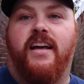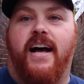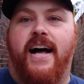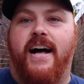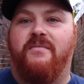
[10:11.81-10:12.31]

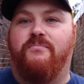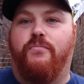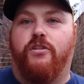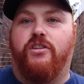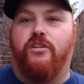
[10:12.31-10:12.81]

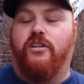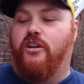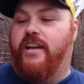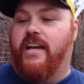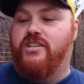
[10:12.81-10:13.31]
Got the
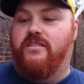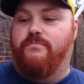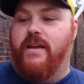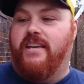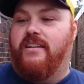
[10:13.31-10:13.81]

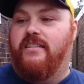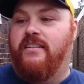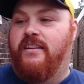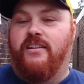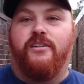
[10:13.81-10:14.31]
location beacon,